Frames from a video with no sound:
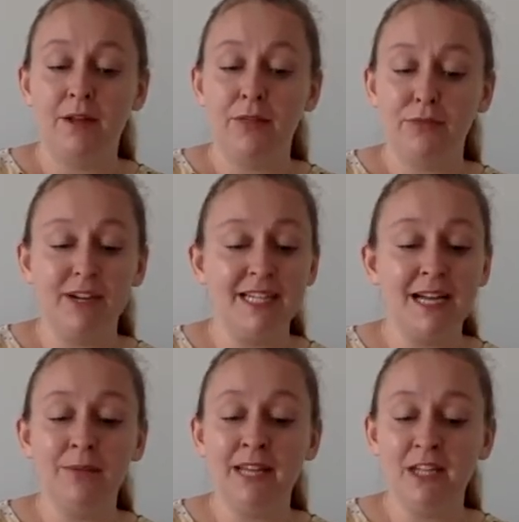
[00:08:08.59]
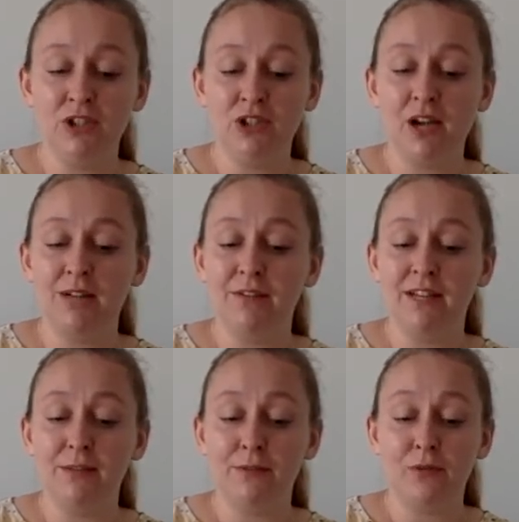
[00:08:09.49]
3 down each side
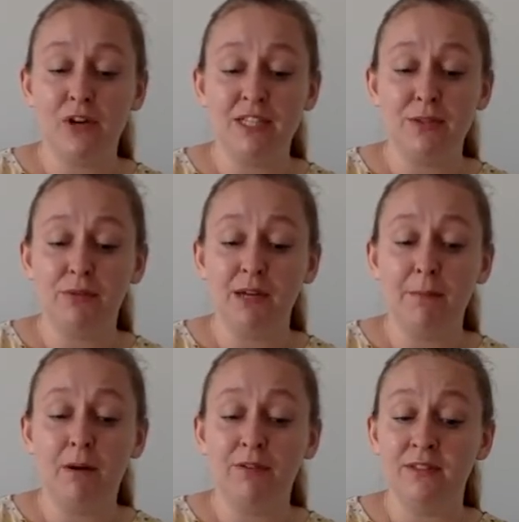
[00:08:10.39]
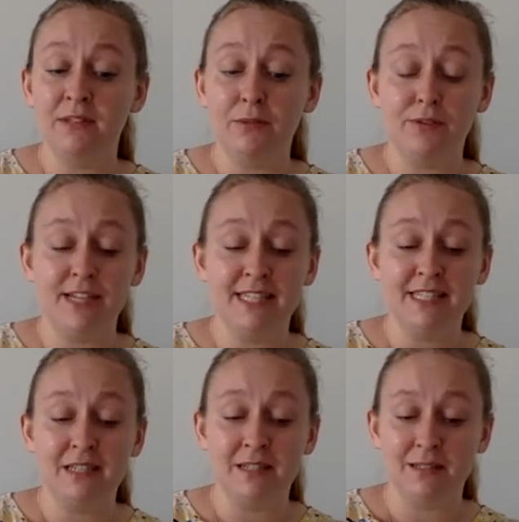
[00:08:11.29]
for his 3 brothers and 3
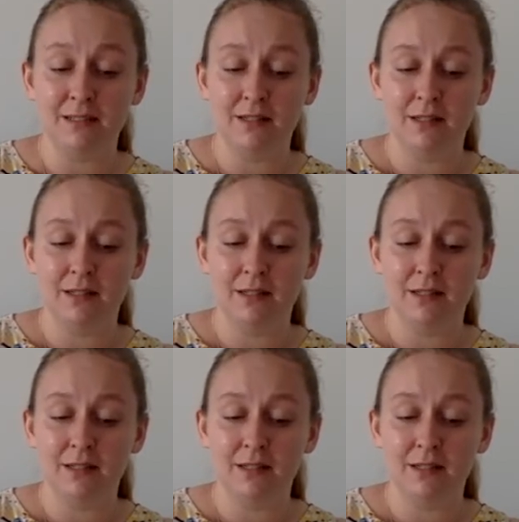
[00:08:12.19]
sisters.